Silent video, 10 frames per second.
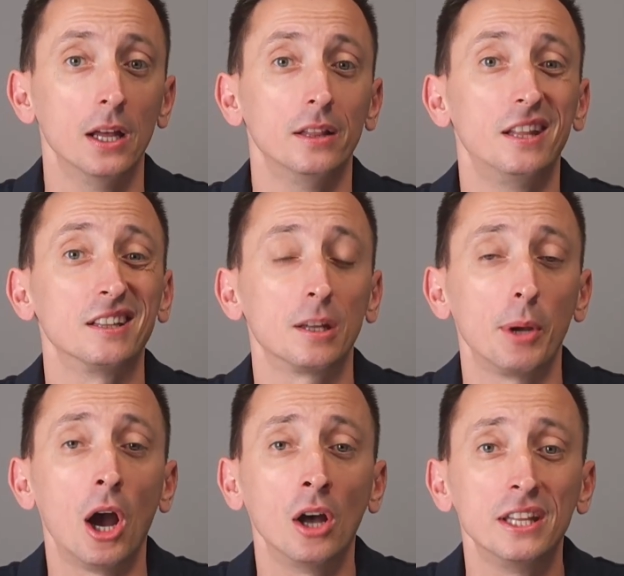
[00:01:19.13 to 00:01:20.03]
The
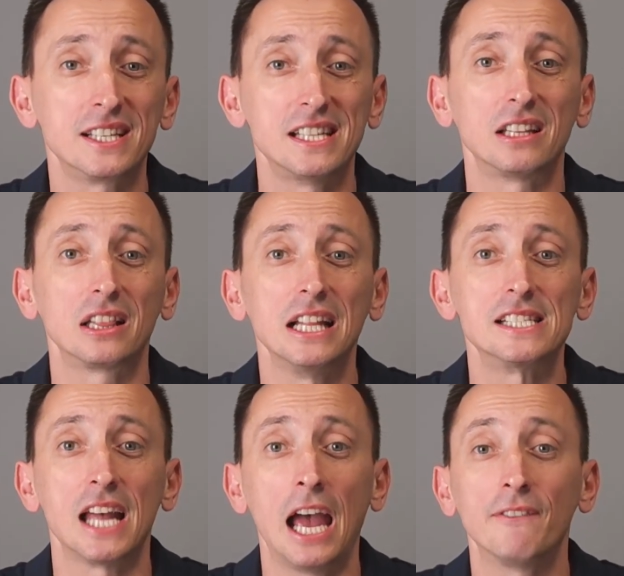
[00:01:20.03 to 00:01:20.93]
antibiotics that at least
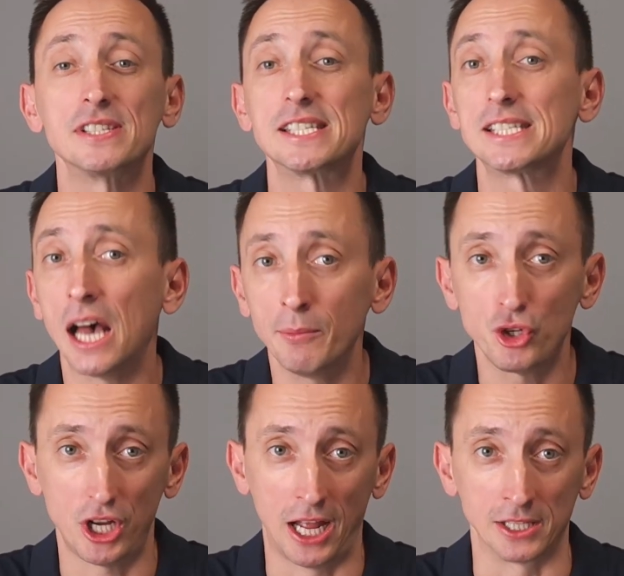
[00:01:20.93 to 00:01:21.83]
have some
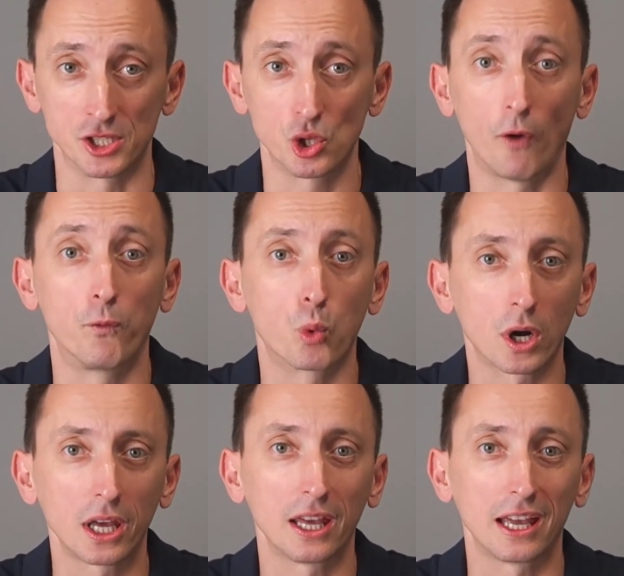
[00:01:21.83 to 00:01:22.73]
chance of
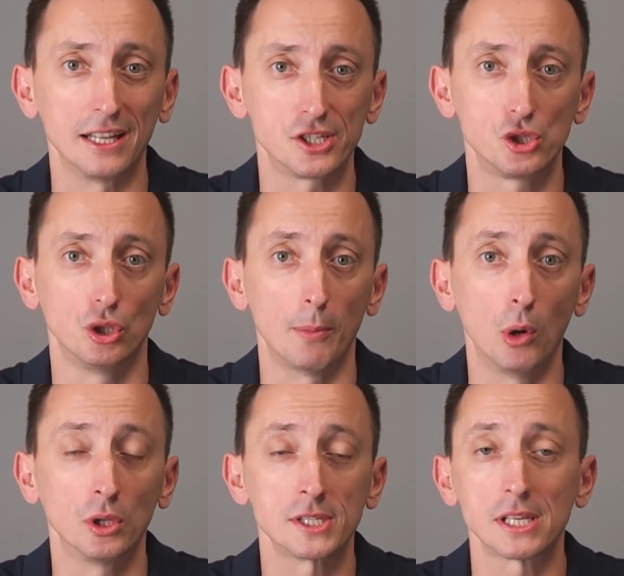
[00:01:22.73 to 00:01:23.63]
working against
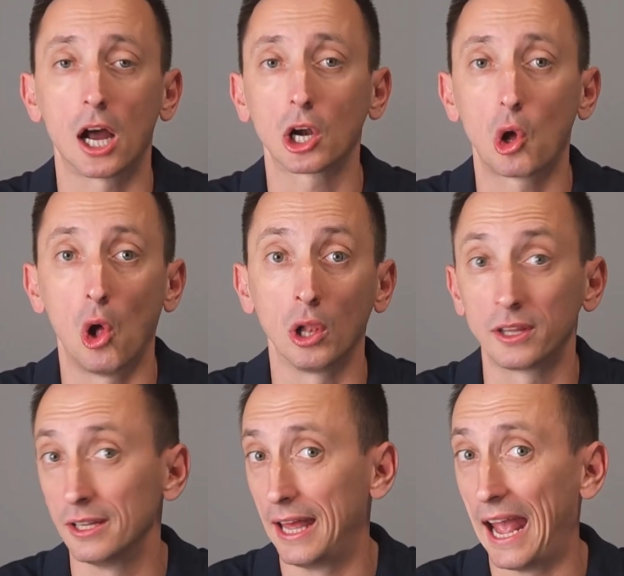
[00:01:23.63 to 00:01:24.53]
Pseudomonas are
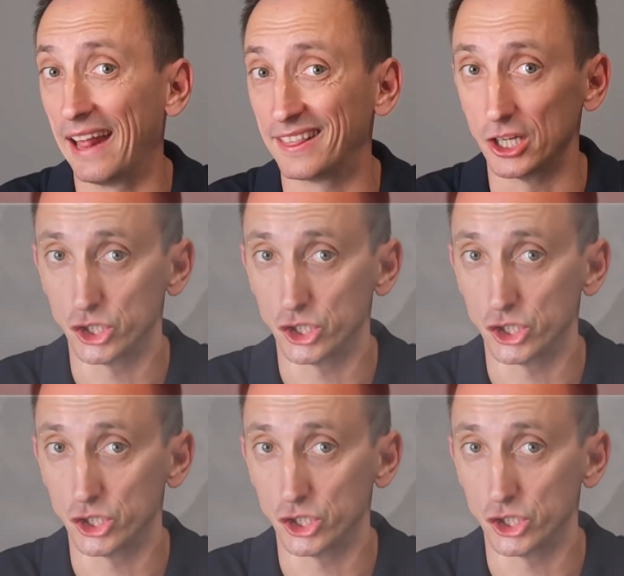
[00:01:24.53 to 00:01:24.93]
called anti